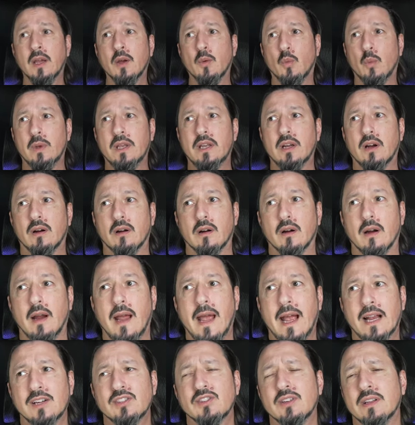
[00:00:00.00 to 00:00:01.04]
We are
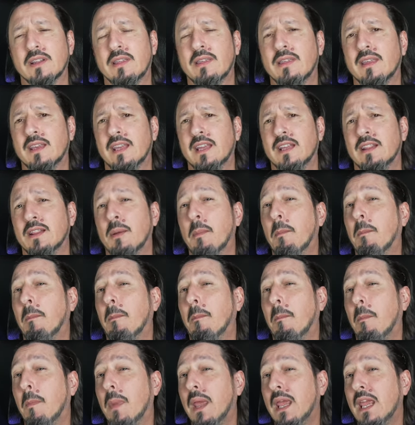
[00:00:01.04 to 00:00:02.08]
actually thinking that
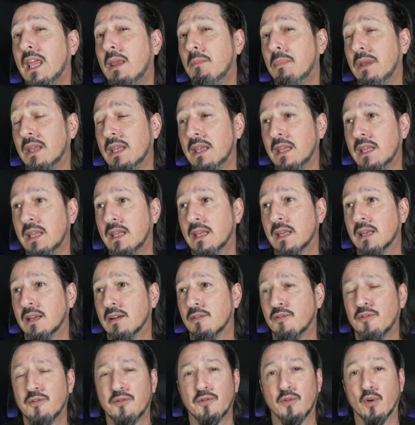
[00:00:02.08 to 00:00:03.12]
maybe
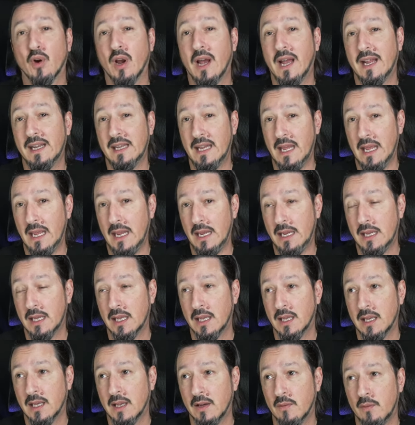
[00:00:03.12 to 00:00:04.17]
Friday
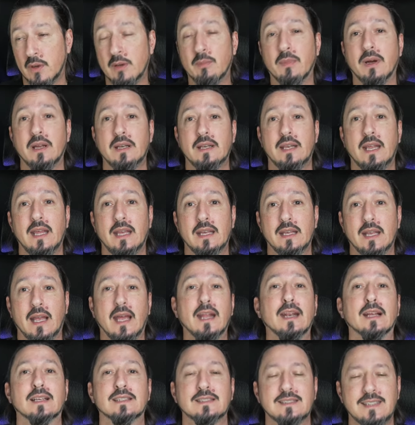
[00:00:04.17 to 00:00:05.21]
we might take
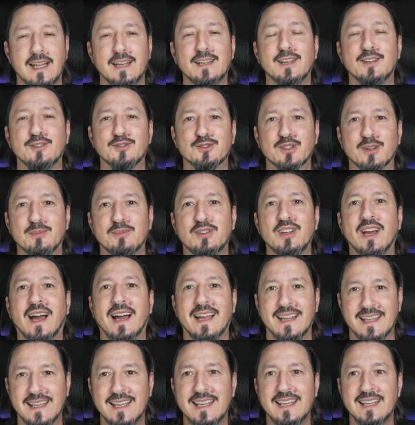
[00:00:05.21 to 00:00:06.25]
an extended trip to
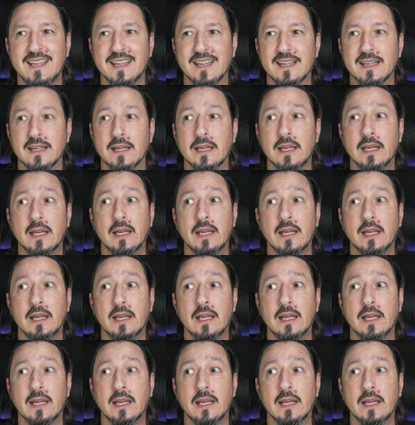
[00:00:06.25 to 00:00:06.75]
Ikea.